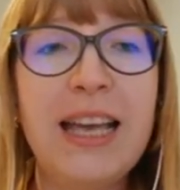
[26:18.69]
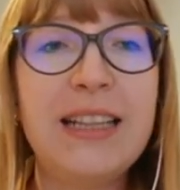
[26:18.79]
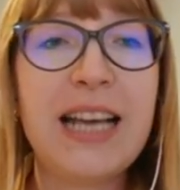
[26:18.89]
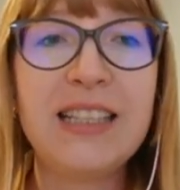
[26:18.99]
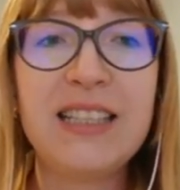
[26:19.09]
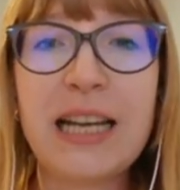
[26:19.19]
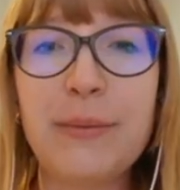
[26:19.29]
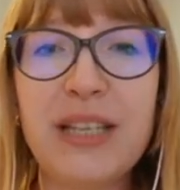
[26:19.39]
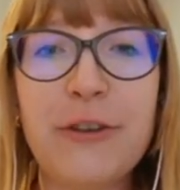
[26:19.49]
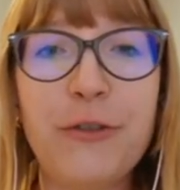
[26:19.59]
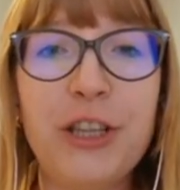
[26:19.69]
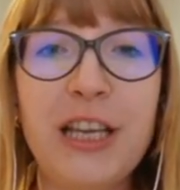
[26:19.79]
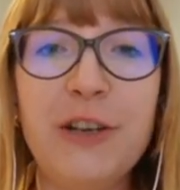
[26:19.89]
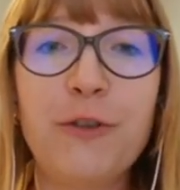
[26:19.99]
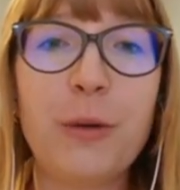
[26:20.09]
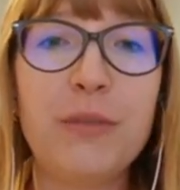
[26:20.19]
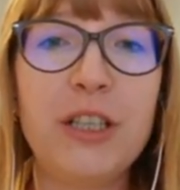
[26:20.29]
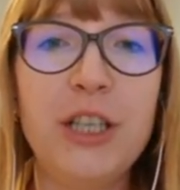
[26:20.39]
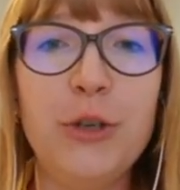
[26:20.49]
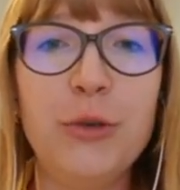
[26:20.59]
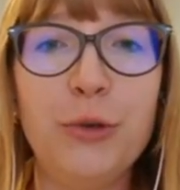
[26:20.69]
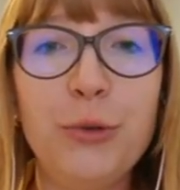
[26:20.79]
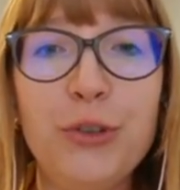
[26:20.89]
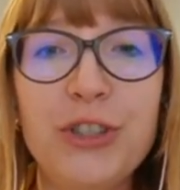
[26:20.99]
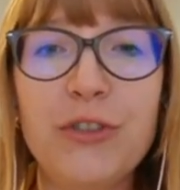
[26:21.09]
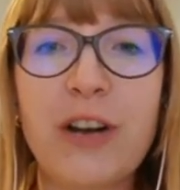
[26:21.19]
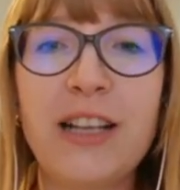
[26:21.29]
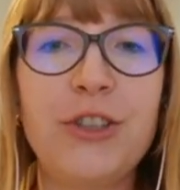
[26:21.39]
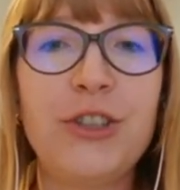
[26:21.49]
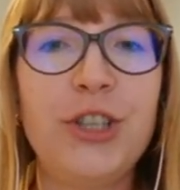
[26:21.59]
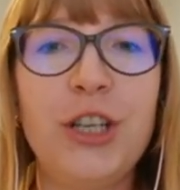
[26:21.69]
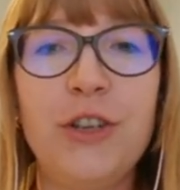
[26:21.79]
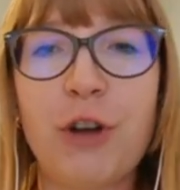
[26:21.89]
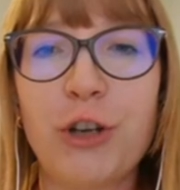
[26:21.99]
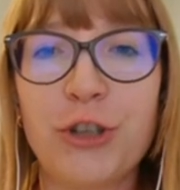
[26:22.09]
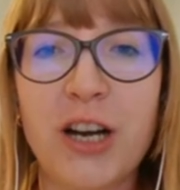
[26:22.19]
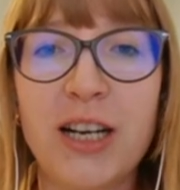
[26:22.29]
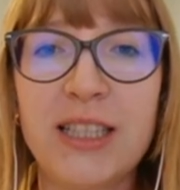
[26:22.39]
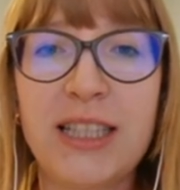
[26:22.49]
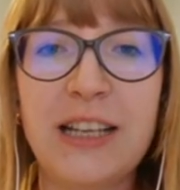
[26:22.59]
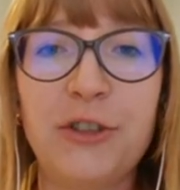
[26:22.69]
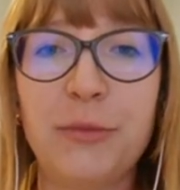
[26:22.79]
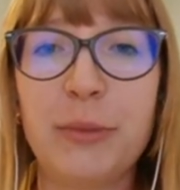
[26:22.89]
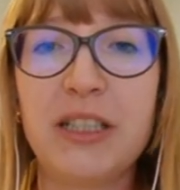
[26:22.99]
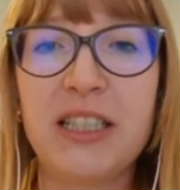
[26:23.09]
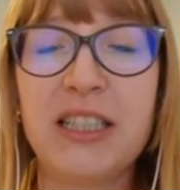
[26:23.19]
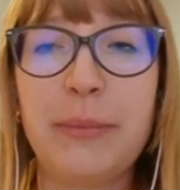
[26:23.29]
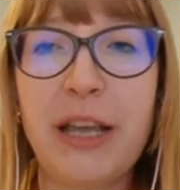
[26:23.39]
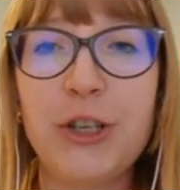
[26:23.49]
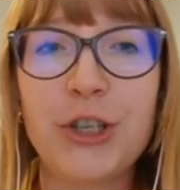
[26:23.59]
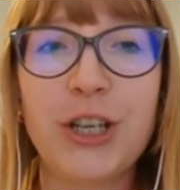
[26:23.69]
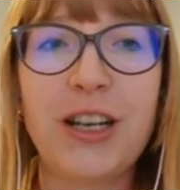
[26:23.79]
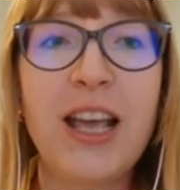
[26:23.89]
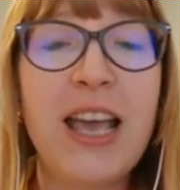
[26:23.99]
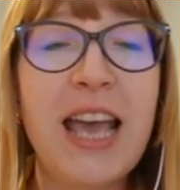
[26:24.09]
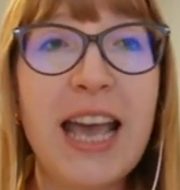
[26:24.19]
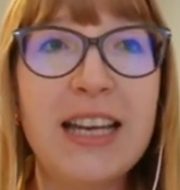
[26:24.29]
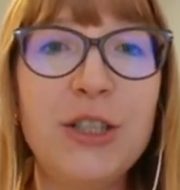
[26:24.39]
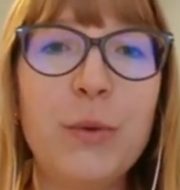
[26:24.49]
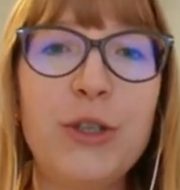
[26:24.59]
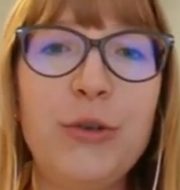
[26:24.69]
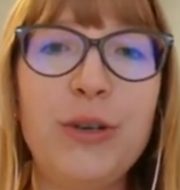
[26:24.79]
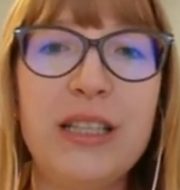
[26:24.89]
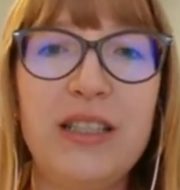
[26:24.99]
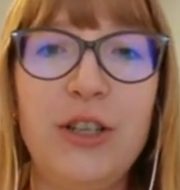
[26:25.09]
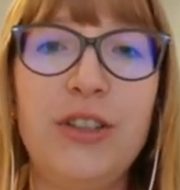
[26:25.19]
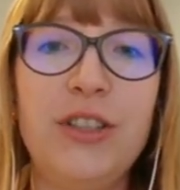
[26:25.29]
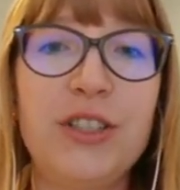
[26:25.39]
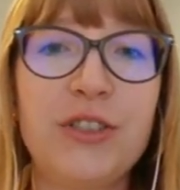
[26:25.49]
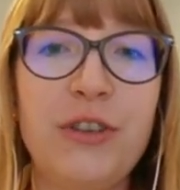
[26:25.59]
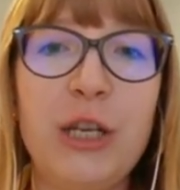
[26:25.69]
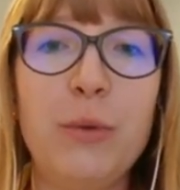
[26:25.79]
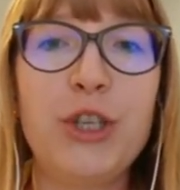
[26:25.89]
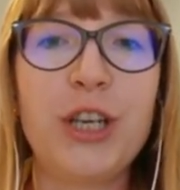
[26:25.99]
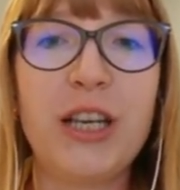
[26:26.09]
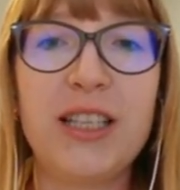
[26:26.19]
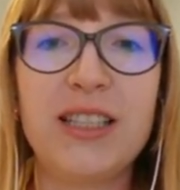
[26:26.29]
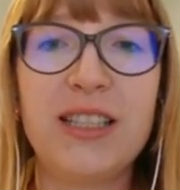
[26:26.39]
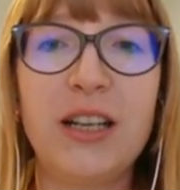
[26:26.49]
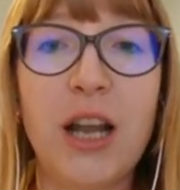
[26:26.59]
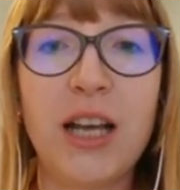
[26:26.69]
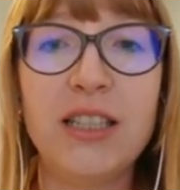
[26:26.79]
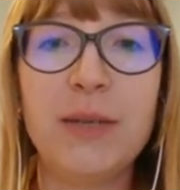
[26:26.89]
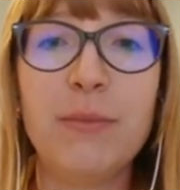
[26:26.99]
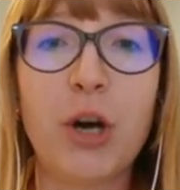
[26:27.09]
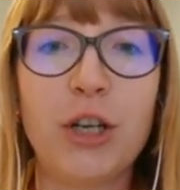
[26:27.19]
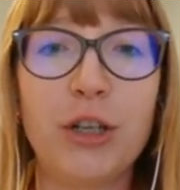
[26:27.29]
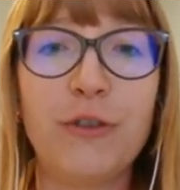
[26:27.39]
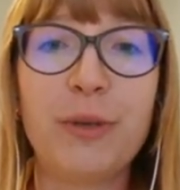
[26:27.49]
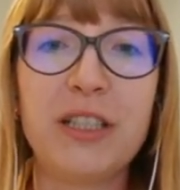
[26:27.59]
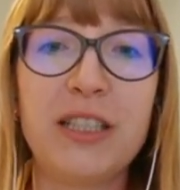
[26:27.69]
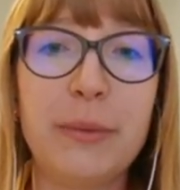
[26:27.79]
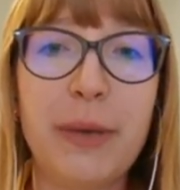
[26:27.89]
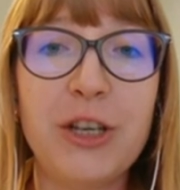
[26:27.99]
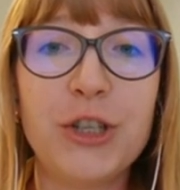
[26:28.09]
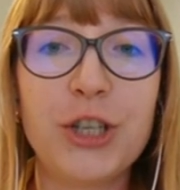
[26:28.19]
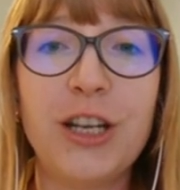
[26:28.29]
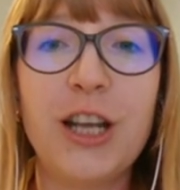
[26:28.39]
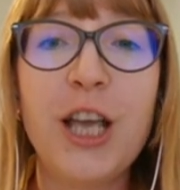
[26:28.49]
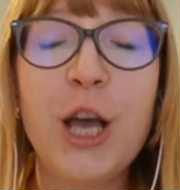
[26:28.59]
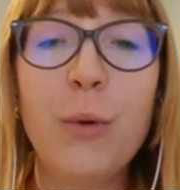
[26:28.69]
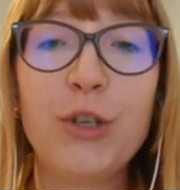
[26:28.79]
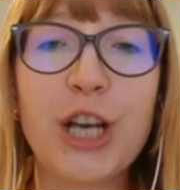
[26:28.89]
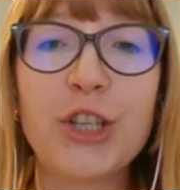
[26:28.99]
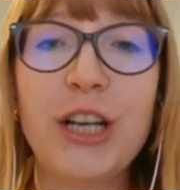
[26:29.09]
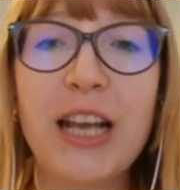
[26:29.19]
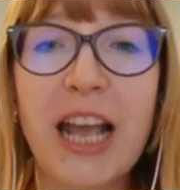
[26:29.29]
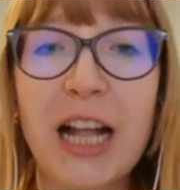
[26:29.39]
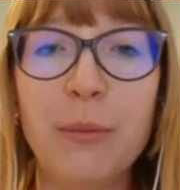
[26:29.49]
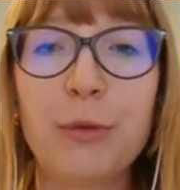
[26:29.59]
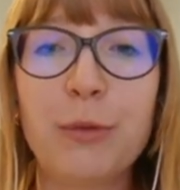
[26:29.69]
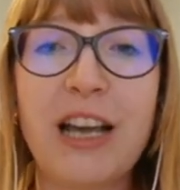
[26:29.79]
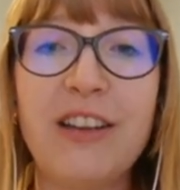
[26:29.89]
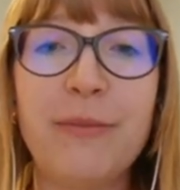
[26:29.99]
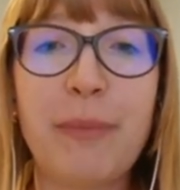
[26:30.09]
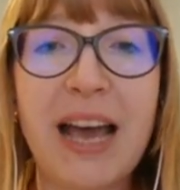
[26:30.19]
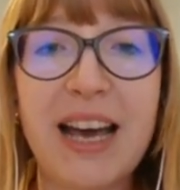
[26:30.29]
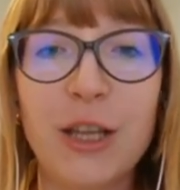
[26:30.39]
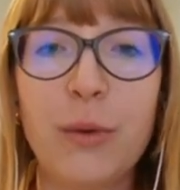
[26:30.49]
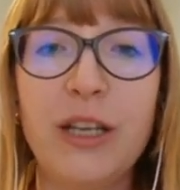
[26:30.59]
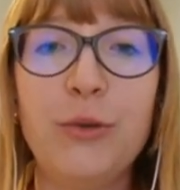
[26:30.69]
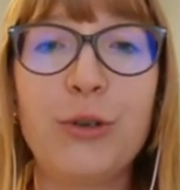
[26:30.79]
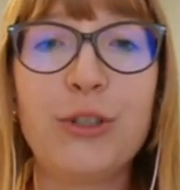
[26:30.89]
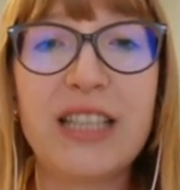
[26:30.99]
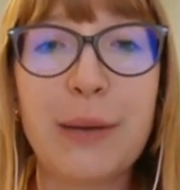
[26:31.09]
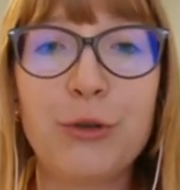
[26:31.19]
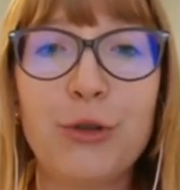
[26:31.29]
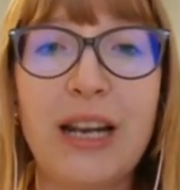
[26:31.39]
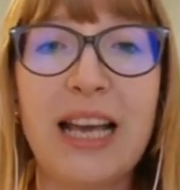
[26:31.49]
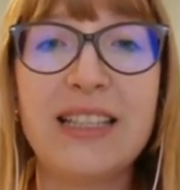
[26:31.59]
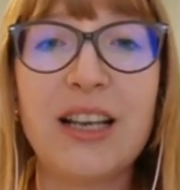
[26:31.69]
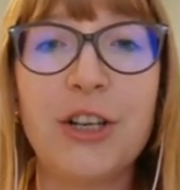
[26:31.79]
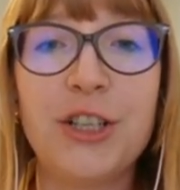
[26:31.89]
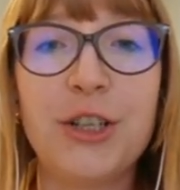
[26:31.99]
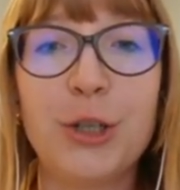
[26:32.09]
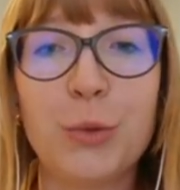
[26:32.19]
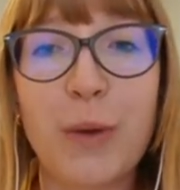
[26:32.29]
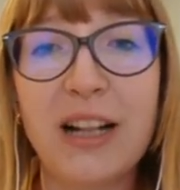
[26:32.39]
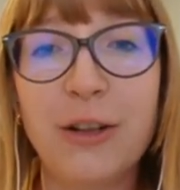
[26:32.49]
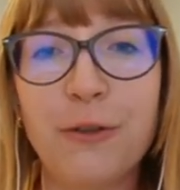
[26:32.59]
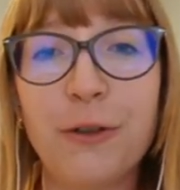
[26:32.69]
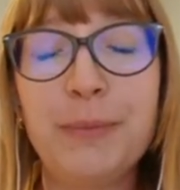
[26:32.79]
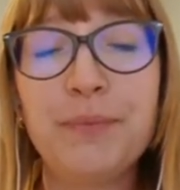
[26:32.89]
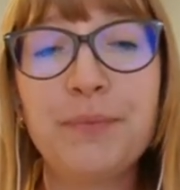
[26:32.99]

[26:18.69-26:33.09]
And that stems everything from the EU Youth Strategy, Roger Hart's Ladder of Participation, and what you can see on the screen, which is the Lundy model of participation, which actually helped provide a pathway to conceptualize Article 12